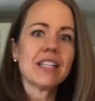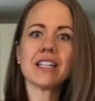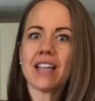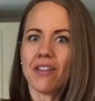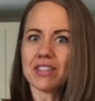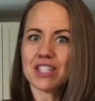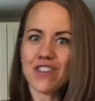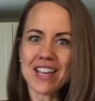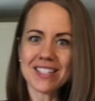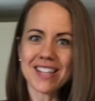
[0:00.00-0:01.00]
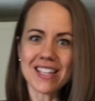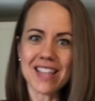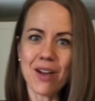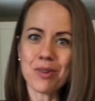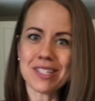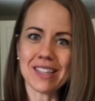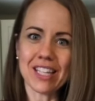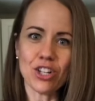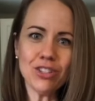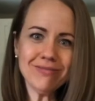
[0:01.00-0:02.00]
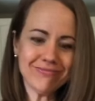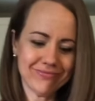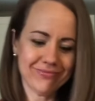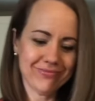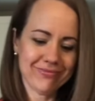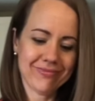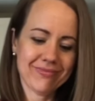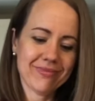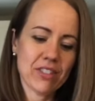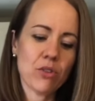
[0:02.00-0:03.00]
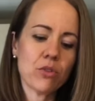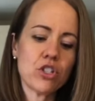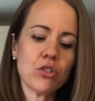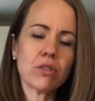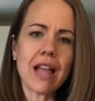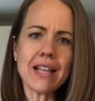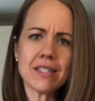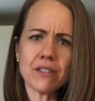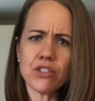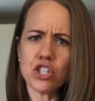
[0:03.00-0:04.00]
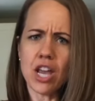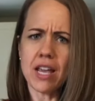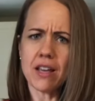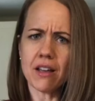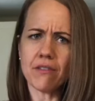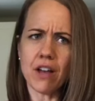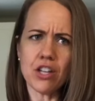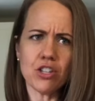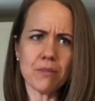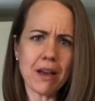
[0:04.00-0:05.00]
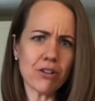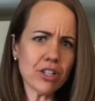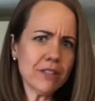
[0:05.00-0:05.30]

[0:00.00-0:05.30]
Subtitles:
Kevin's face says that wasn't little. We'll do less of a shake of onion powder